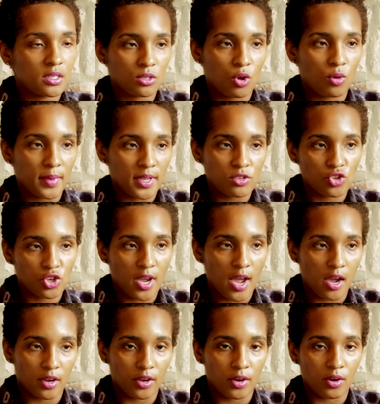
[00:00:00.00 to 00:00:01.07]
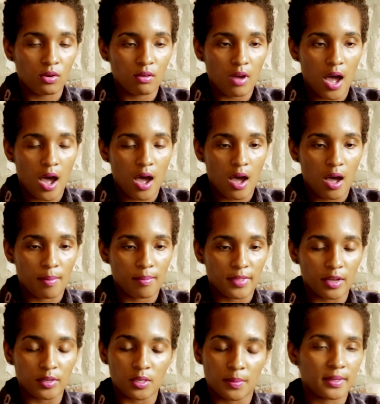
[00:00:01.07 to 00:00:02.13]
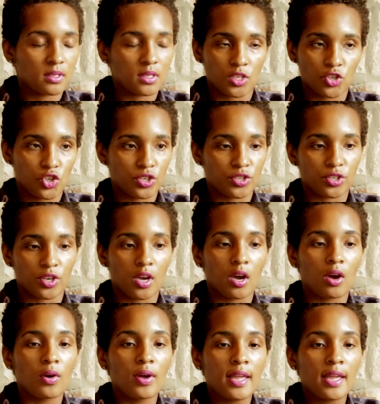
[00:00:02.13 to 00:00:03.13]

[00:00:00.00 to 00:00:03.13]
Soulmate Chicago. That was about 6 years ago.